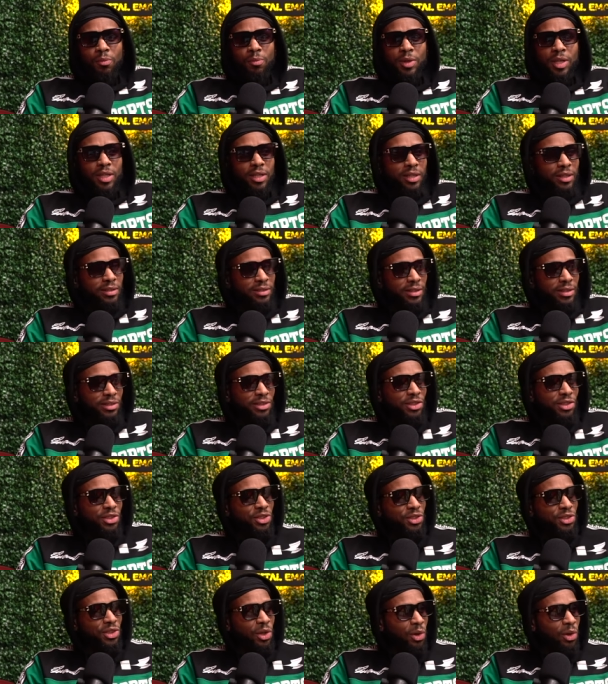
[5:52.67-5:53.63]
because it's a
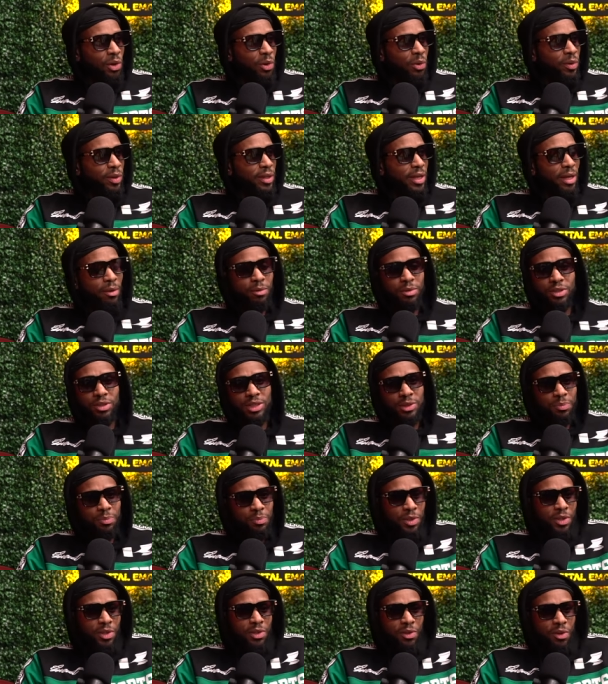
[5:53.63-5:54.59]
show and they were just
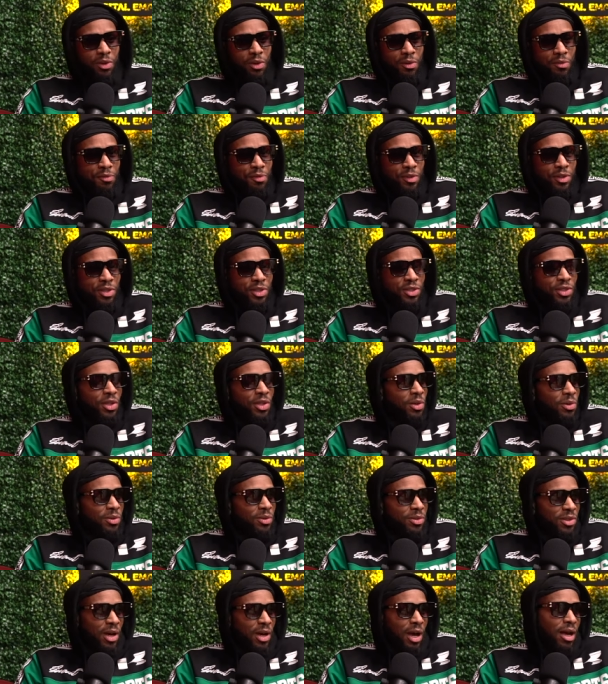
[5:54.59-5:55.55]
putting it on for the
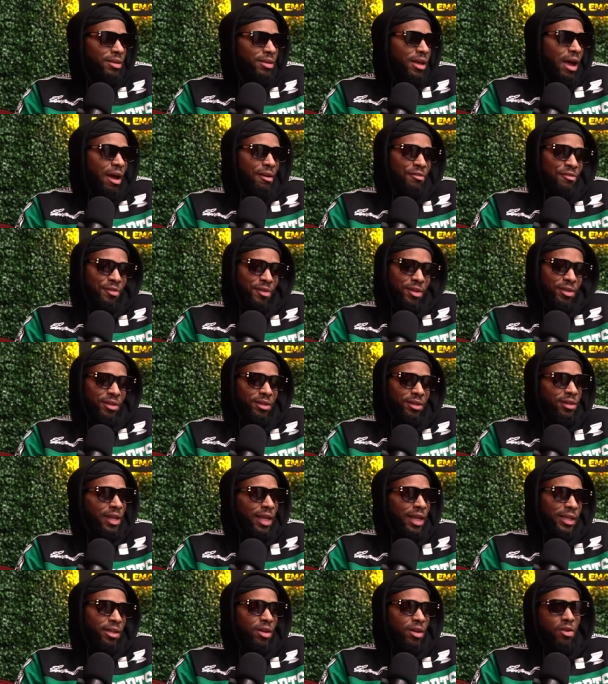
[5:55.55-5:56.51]
show. So I, I felt
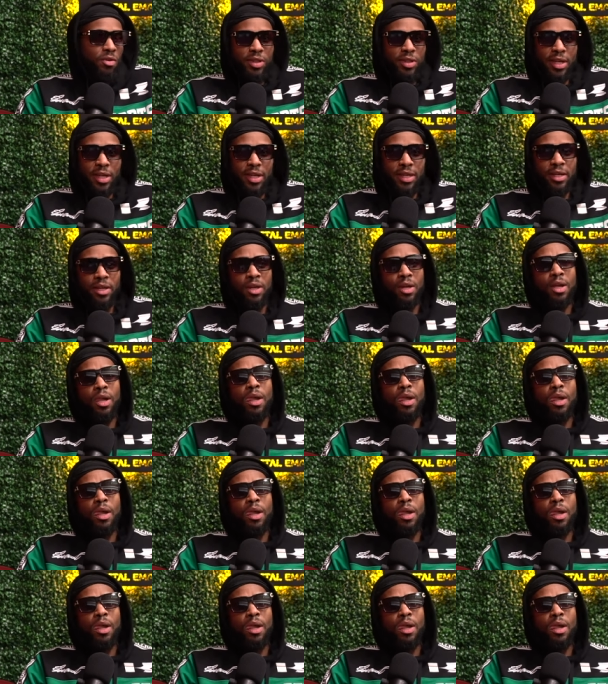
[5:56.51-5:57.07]
like okay.